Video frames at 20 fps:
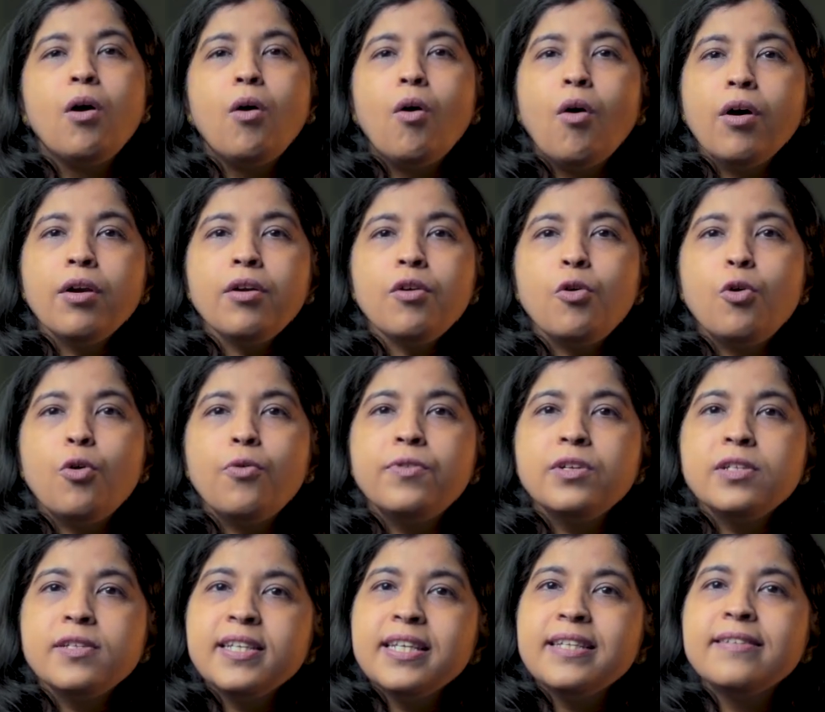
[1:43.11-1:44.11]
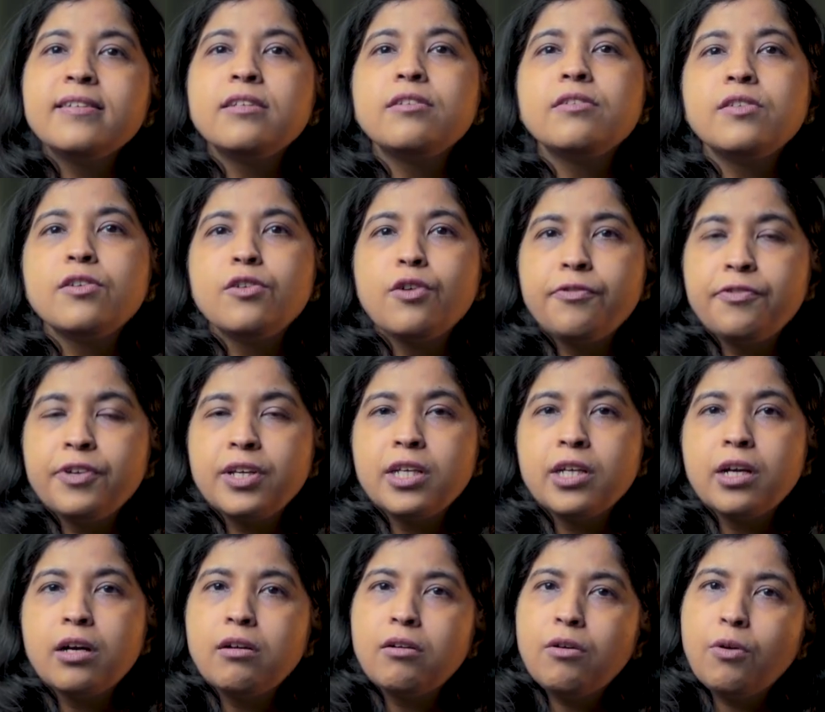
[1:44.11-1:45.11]
or Overseas Citizen of
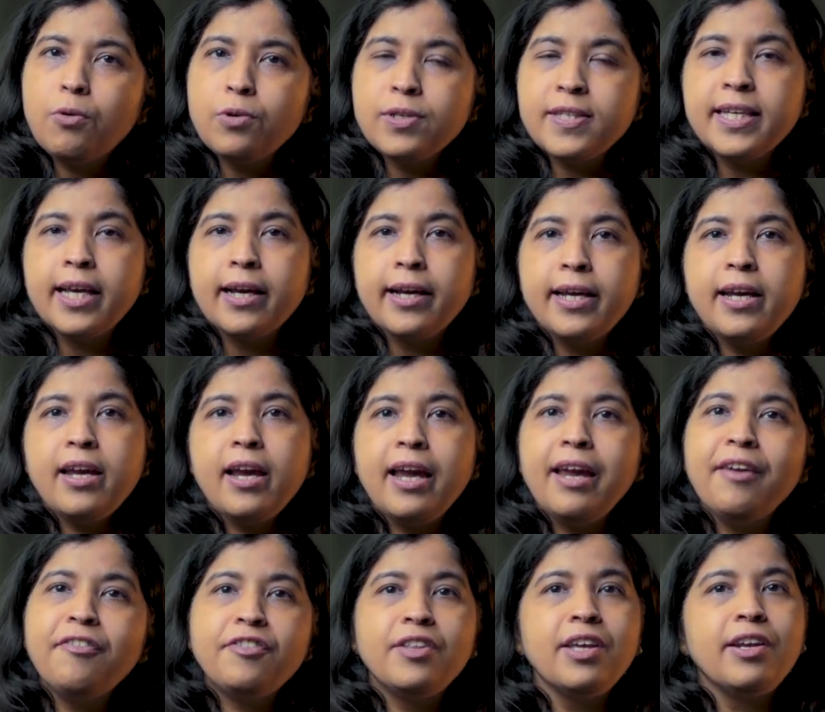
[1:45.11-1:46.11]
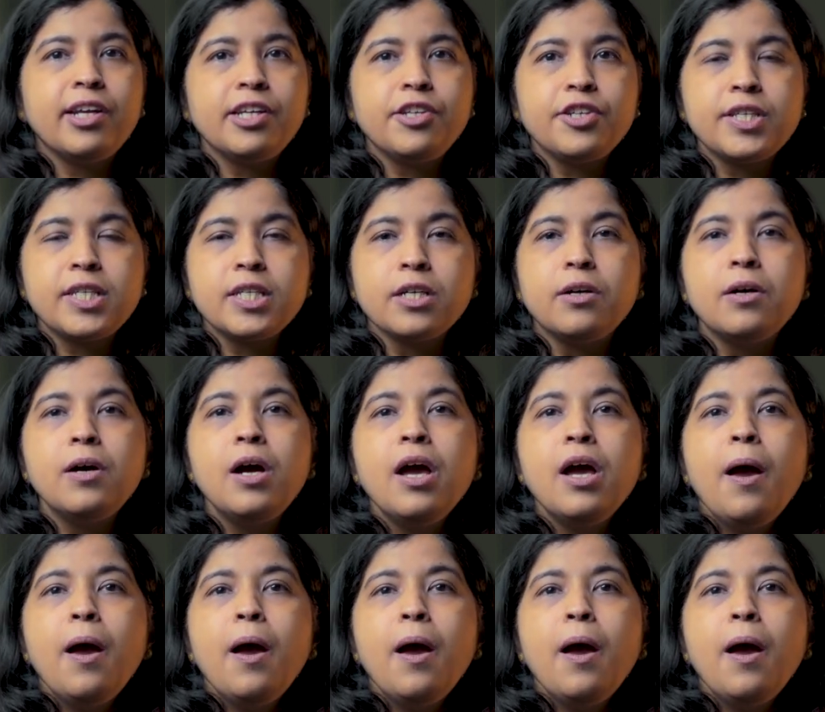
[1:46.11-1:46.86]
India, OCI, if they register.